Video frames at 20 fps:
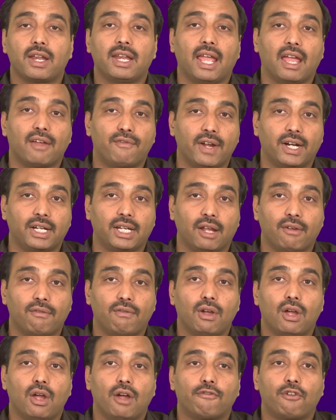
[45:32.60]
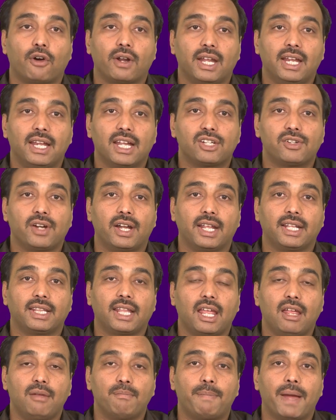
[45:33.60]
effective for illustrating
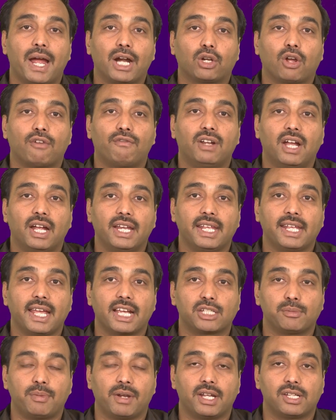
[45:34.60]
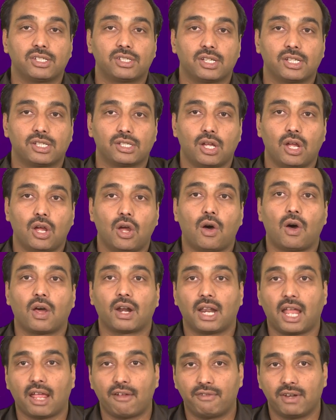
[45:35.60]
the impact of learning experiences or
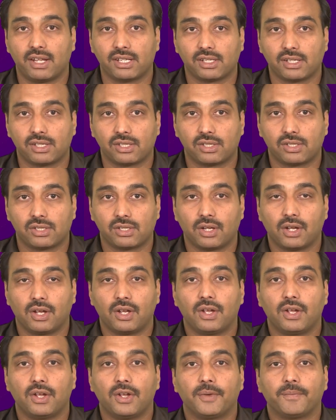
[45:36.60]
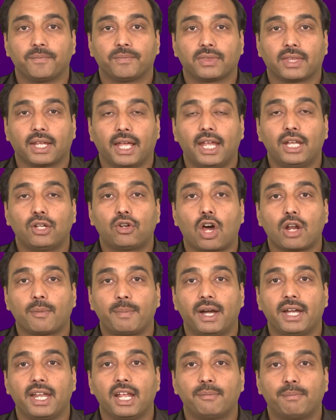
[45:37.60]
life lessons.
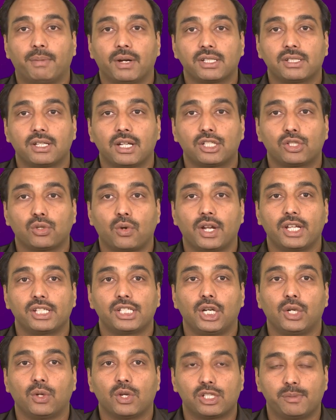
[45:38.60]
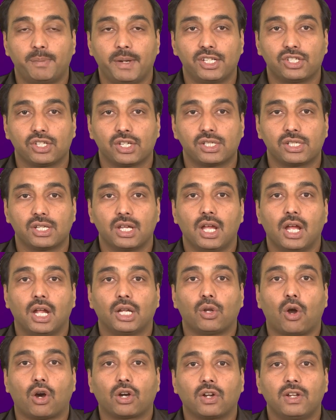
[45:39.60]
Incorporating personal stories into your speeches
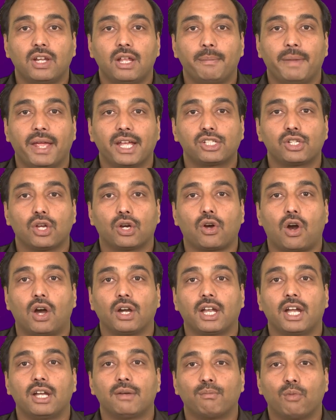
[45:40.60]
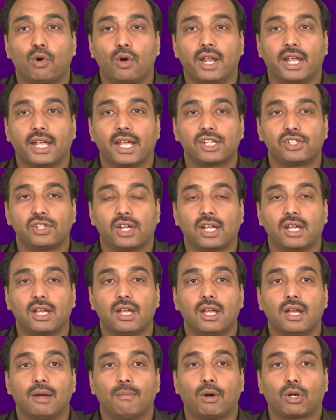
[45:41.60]
not only makes your content more engaging,
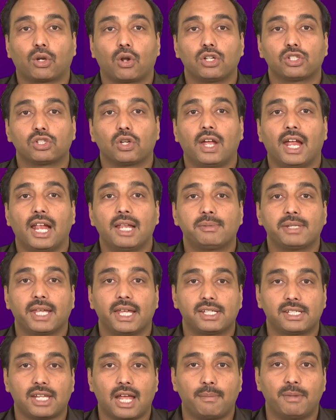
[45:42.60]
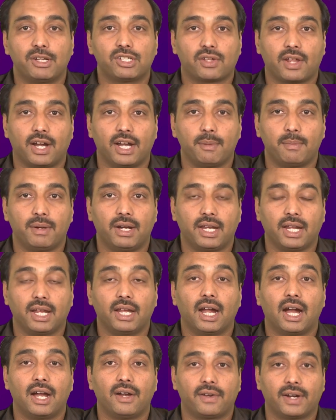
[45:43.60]
but also helps establish
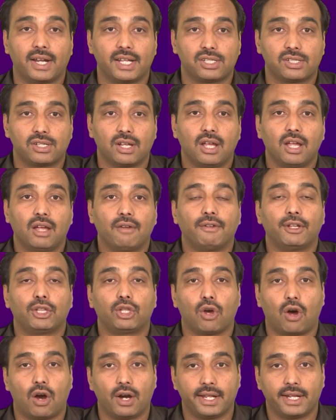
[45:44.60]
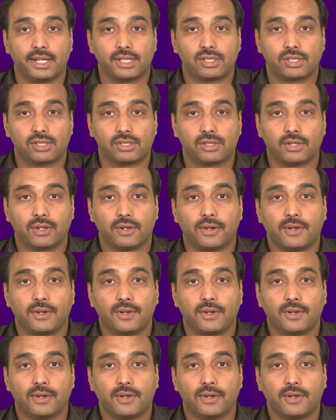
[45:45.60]
credibility and trust with your audience.